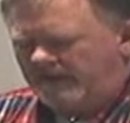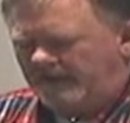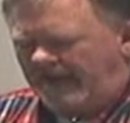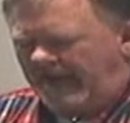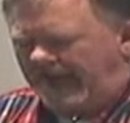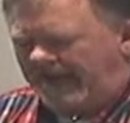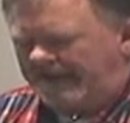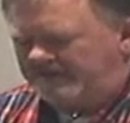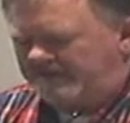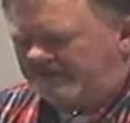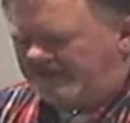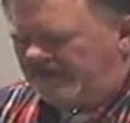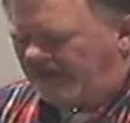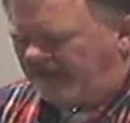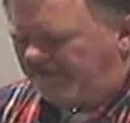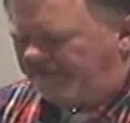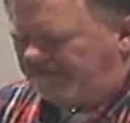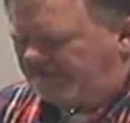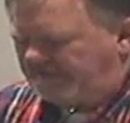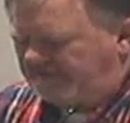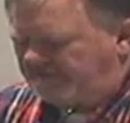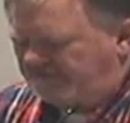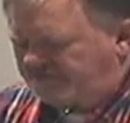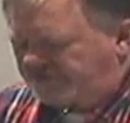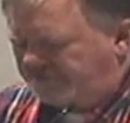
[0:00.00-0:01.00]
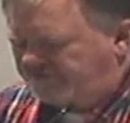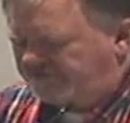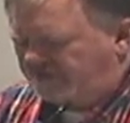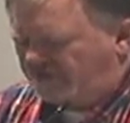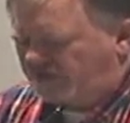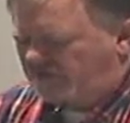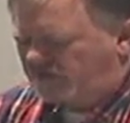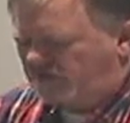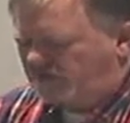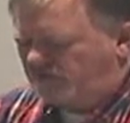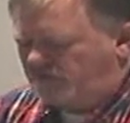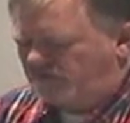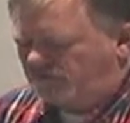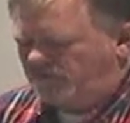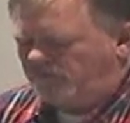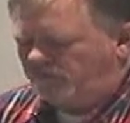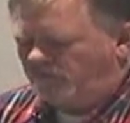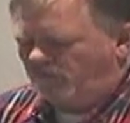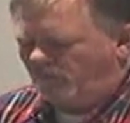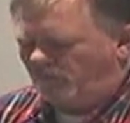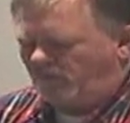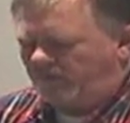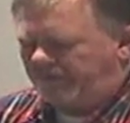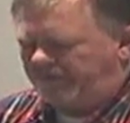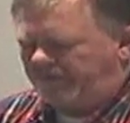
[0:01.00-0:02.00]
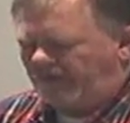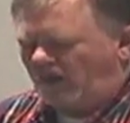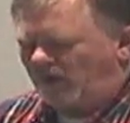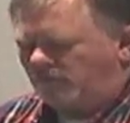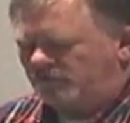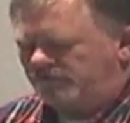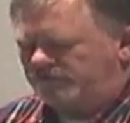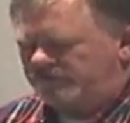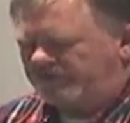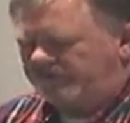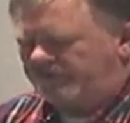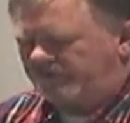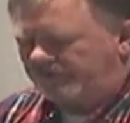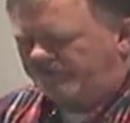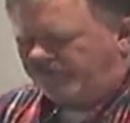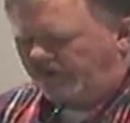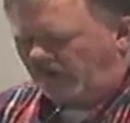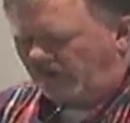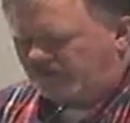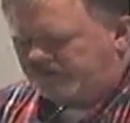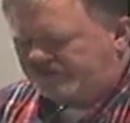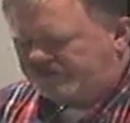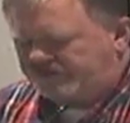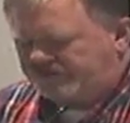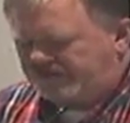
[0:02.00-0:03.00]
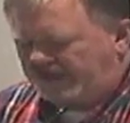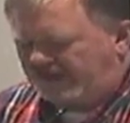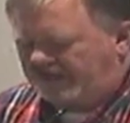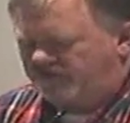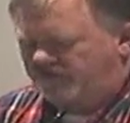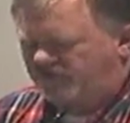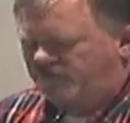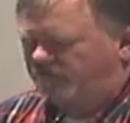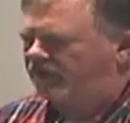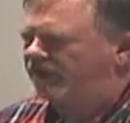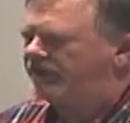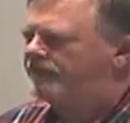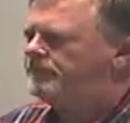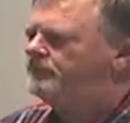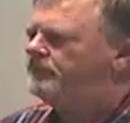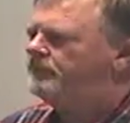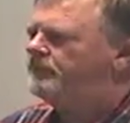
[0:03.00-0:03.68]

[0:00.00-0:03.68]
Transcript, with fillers: had nothing to do with those in the first century.